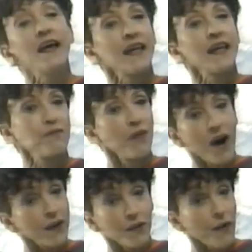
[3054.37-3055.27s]
It
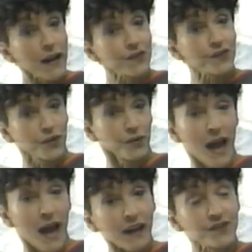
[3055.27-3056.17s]
moderates your
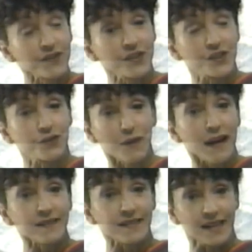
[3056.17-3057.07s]
reaction to
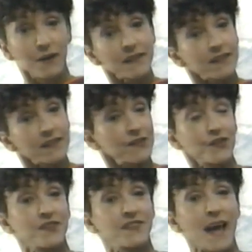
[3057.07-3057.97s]
stress and increases your
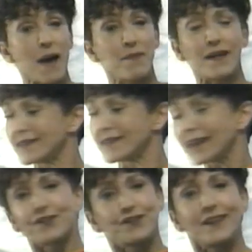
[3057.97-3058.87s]
stamina.
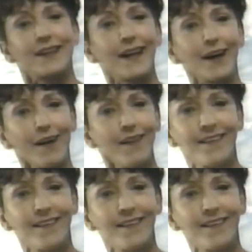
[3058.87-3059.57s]
Such a deal.